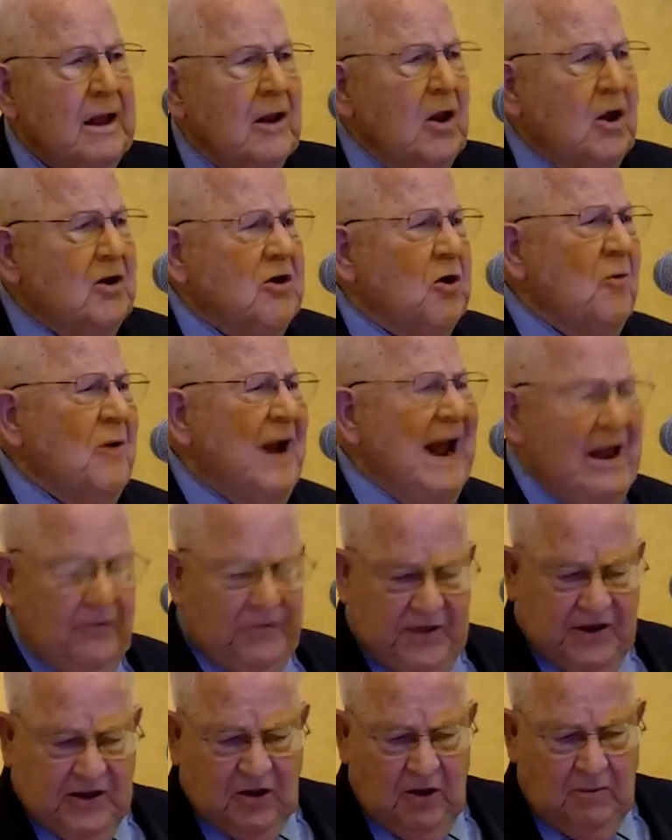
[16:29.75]
Look
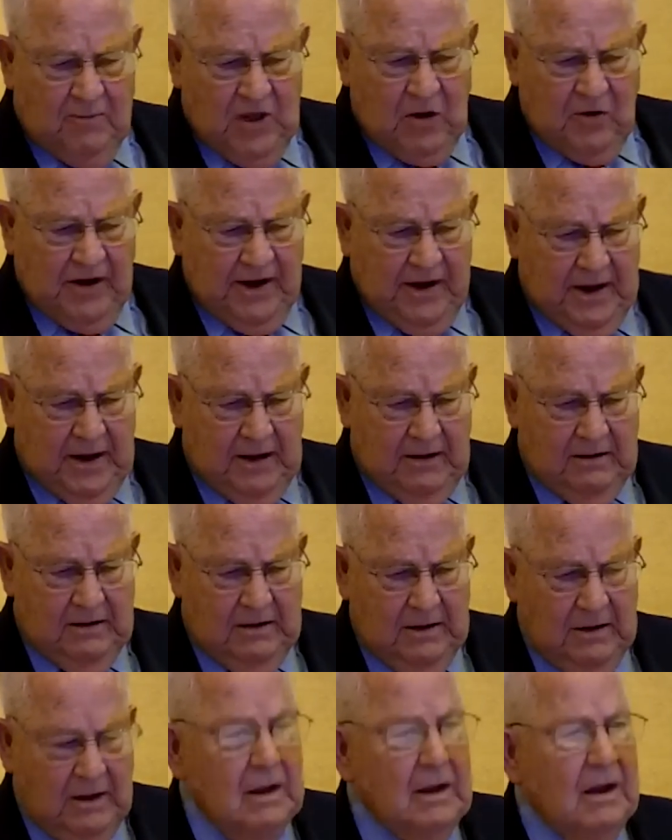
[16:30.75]
around the community.
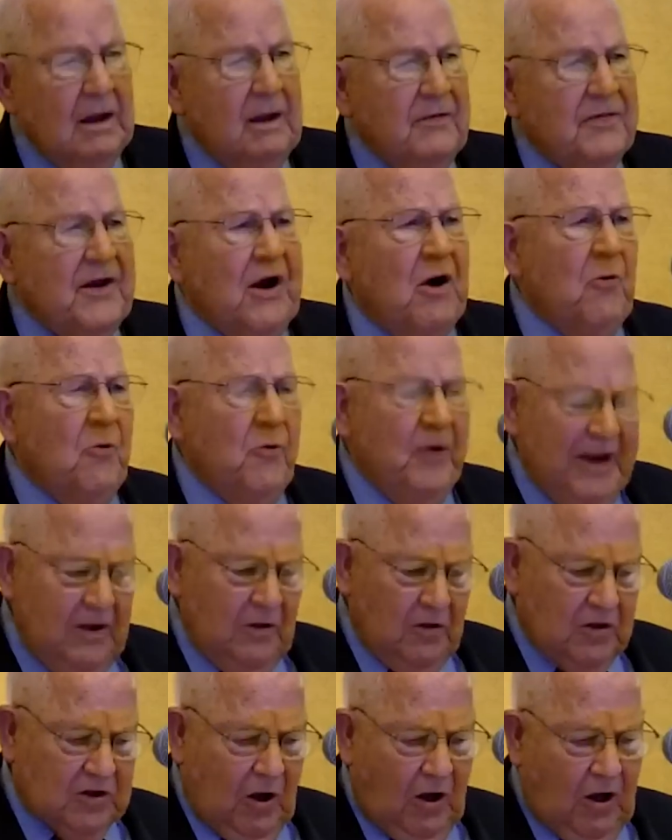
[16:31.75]
There are
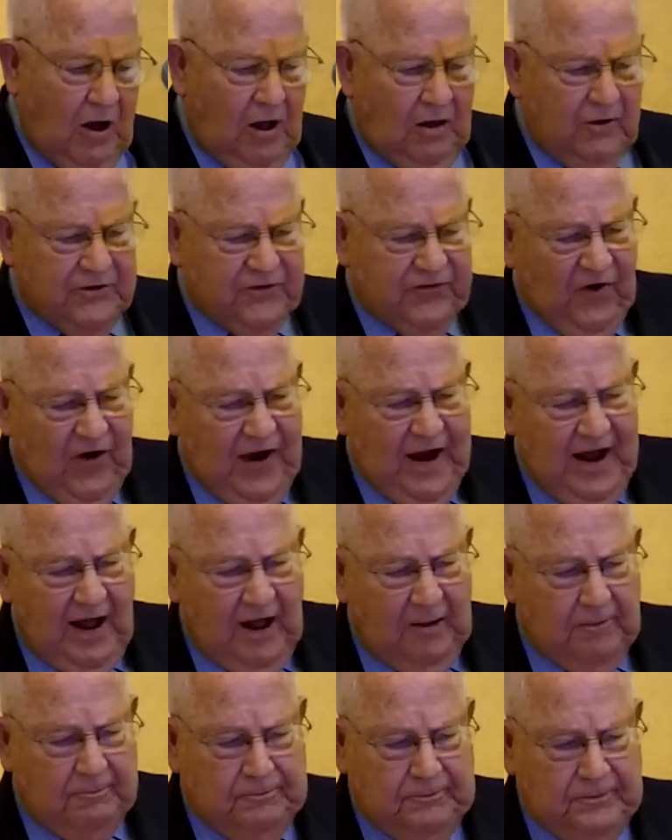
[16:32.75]
real calls for
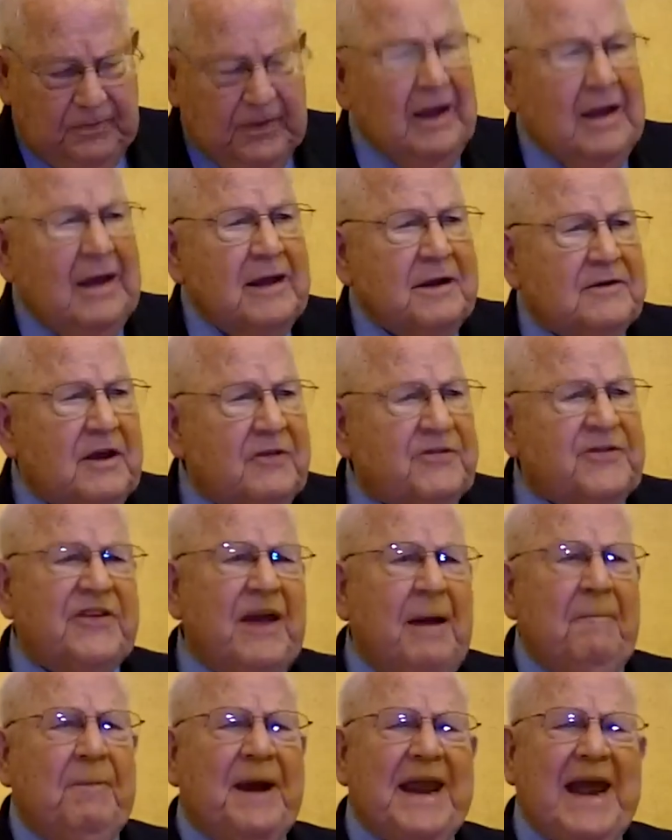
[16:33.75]
help. Does
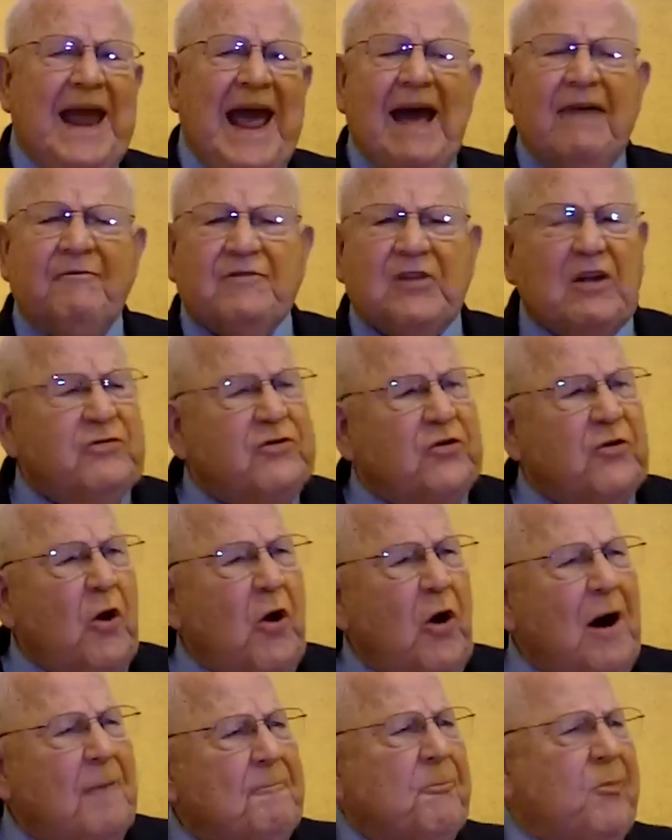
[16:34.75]
somebody have to
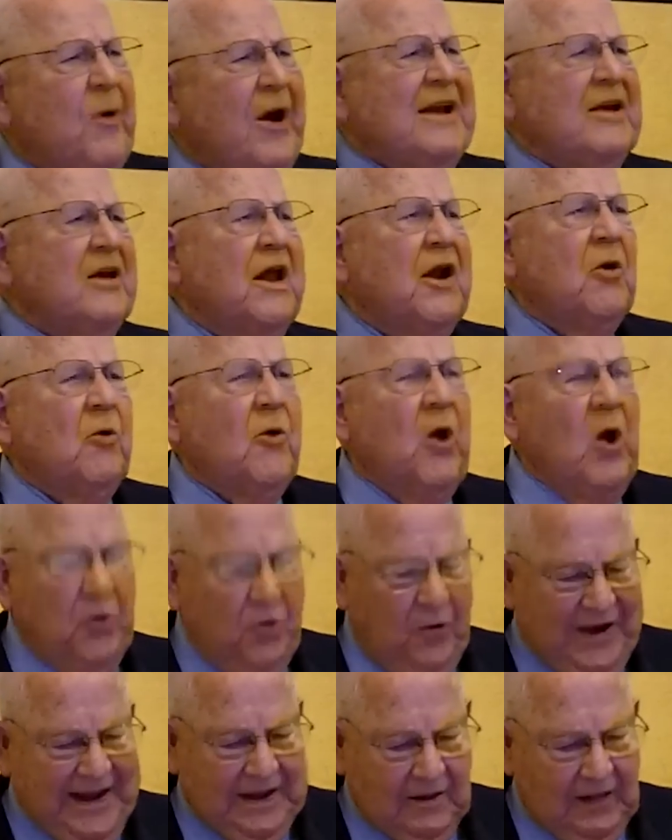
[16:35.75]
throw a brick at a
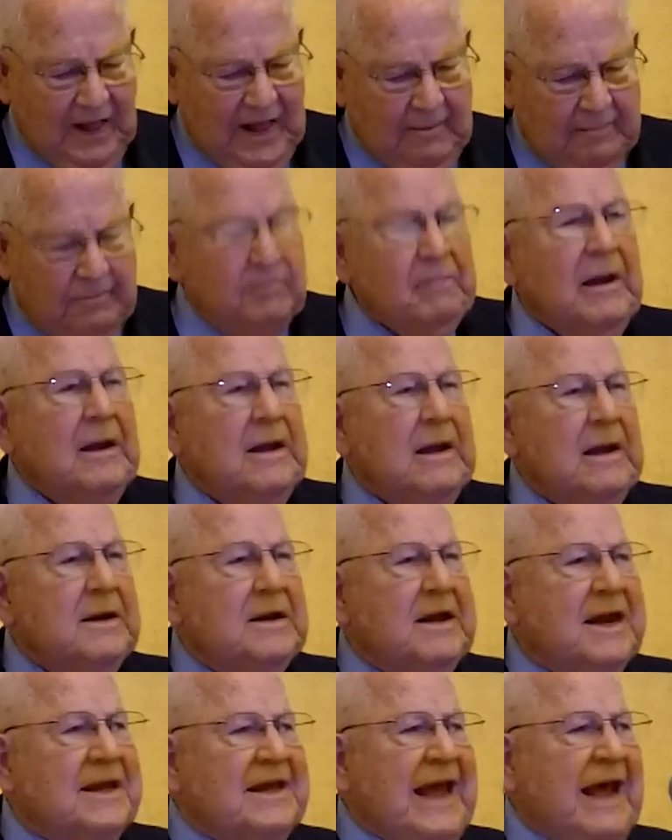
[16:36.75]
Rotary Club
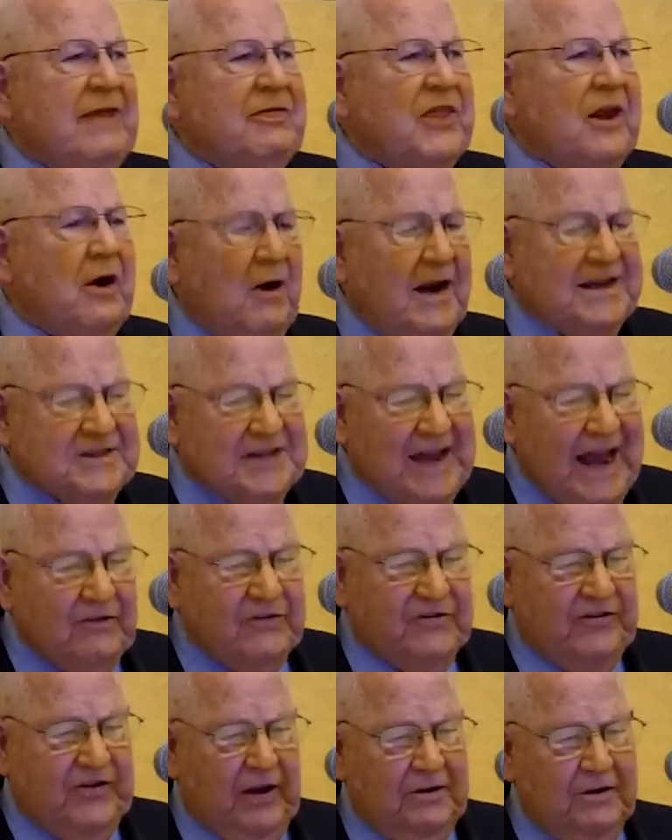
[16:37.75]
to get their
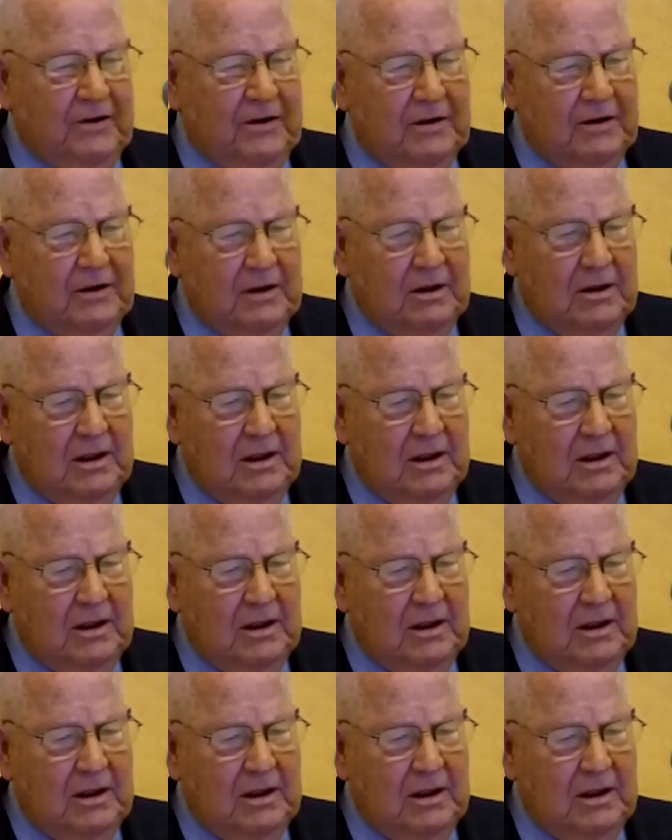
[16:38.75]
attention?